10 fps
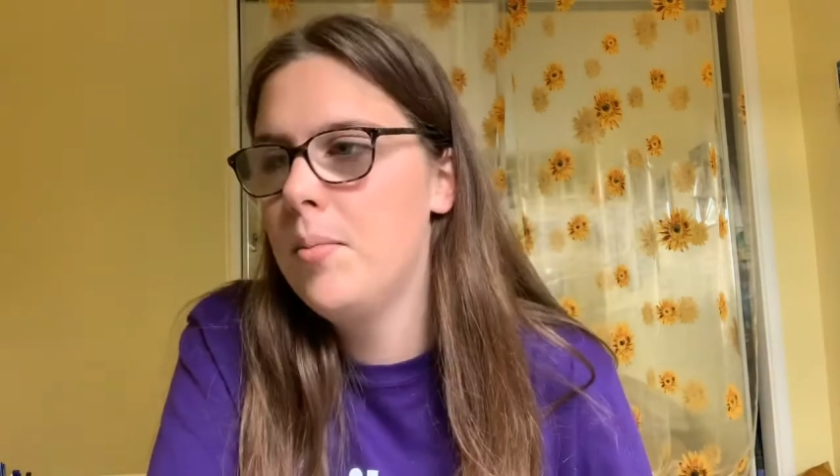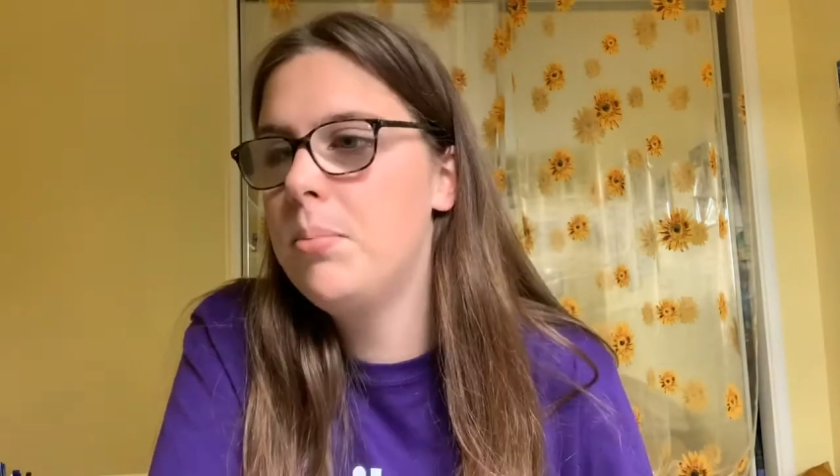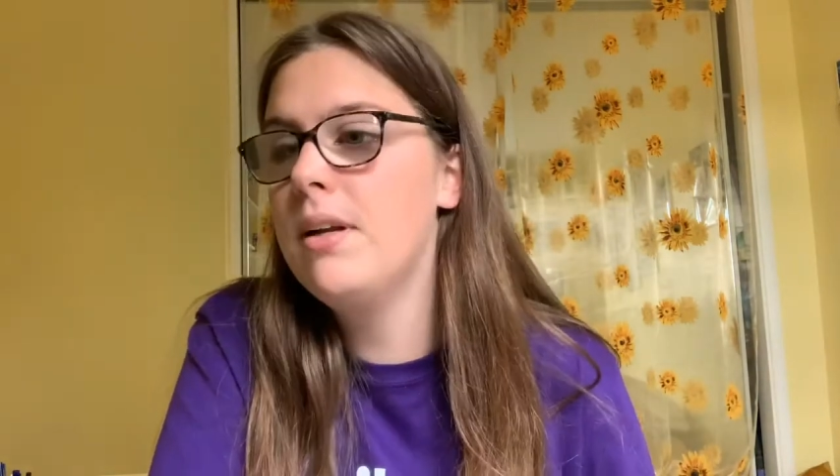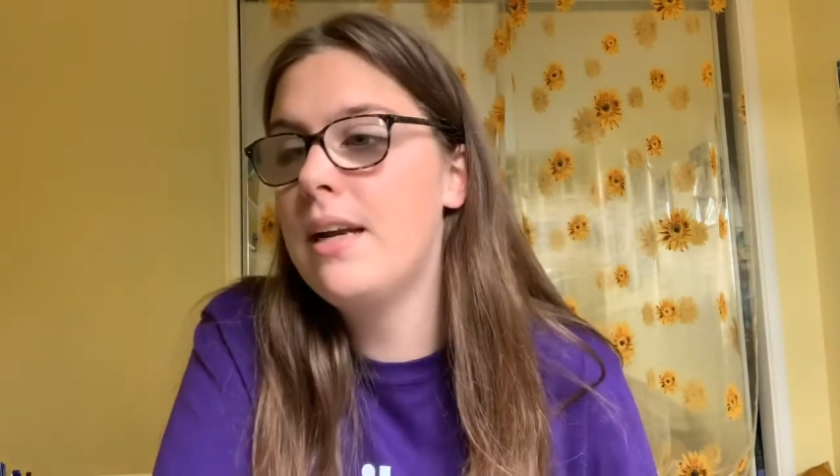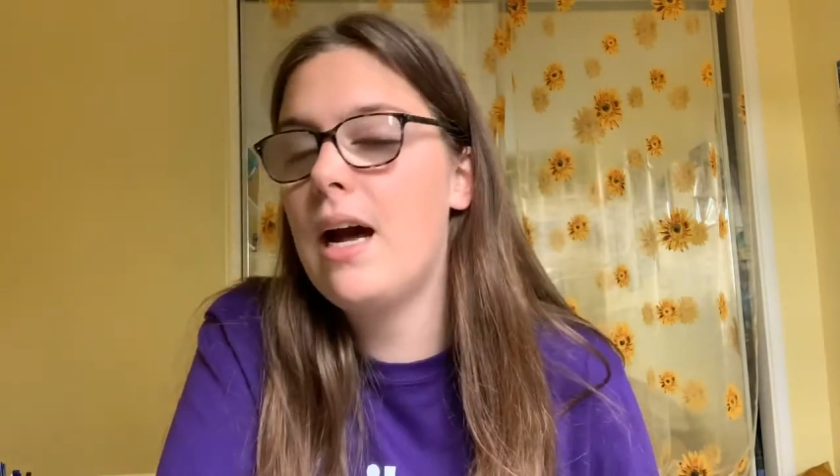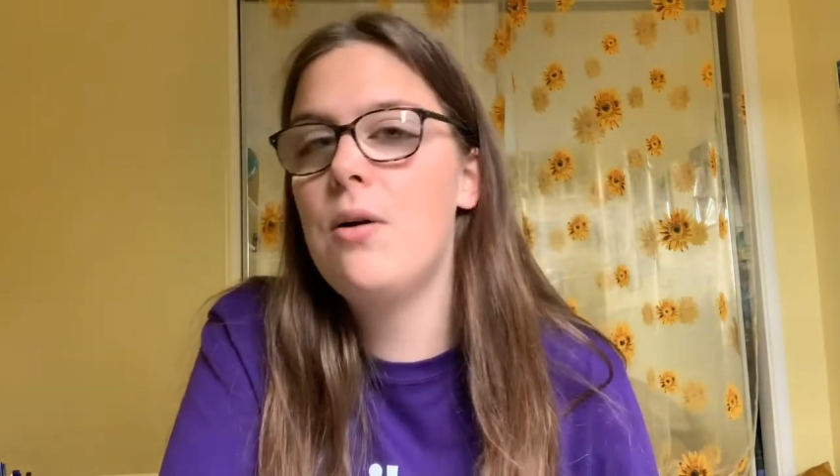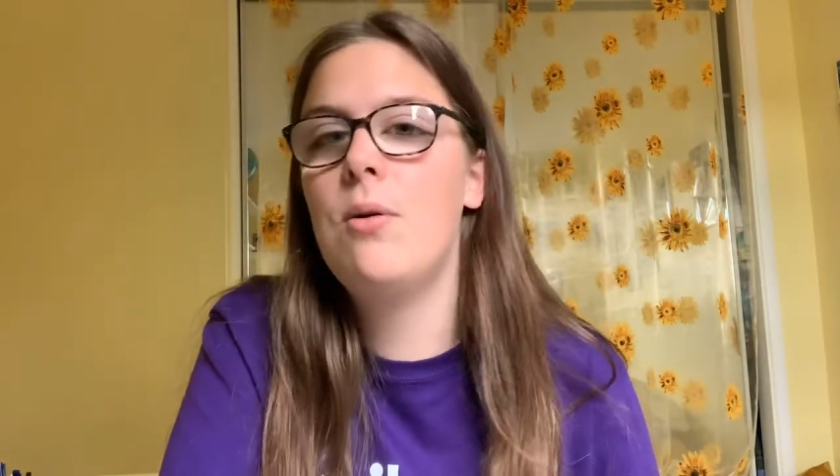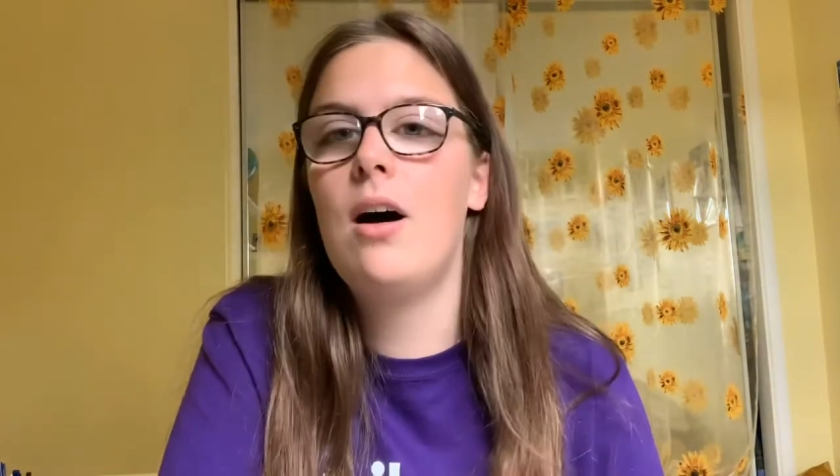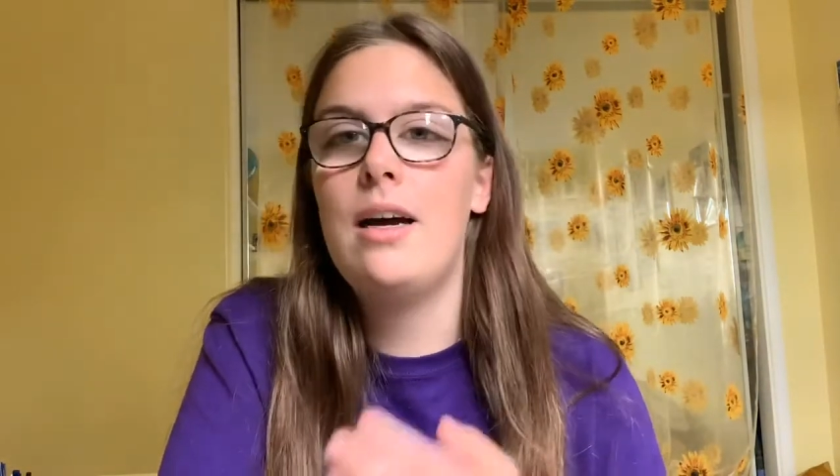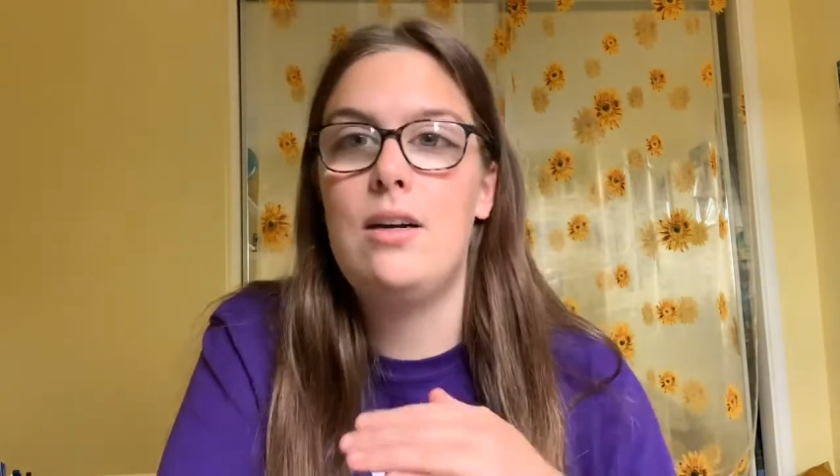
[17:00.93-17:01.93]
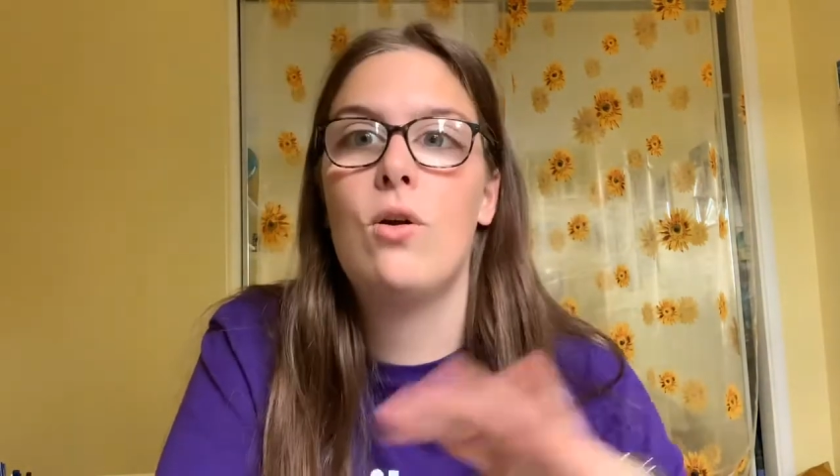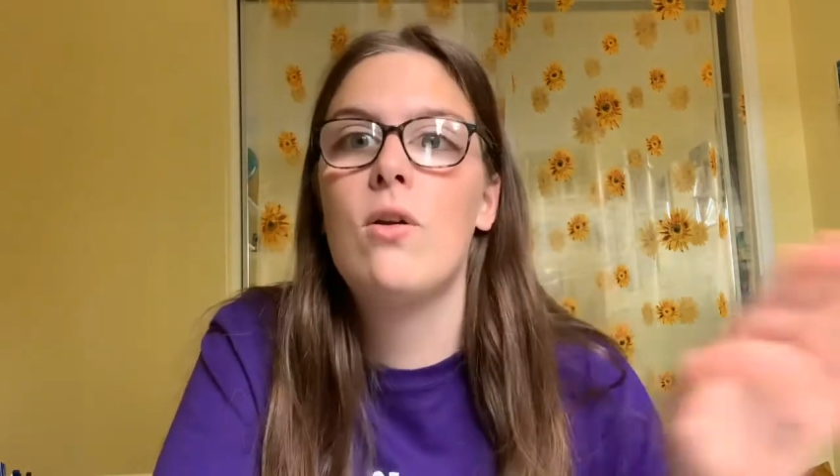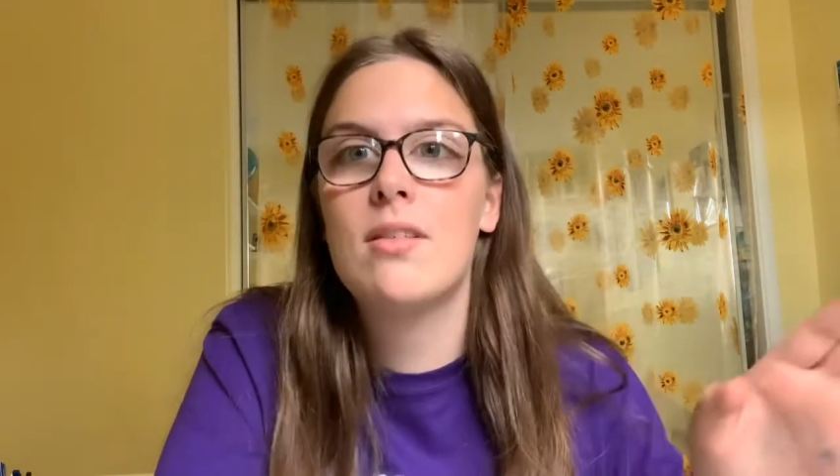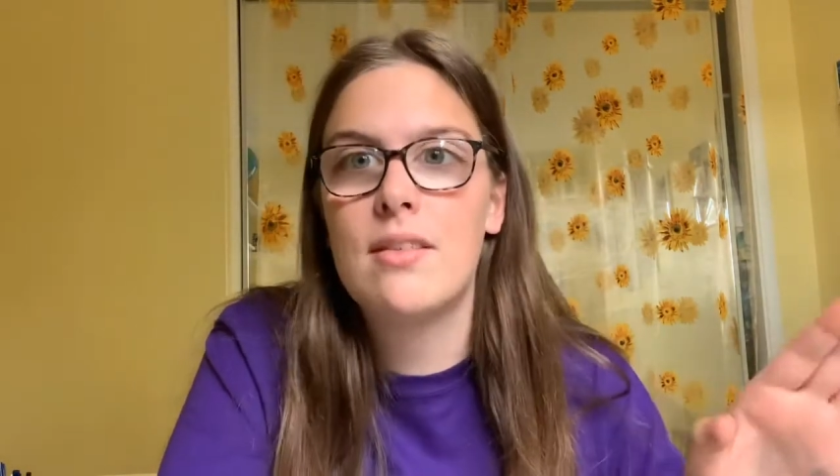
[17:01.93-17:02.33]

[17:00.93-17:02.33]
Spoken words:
But now I'd lost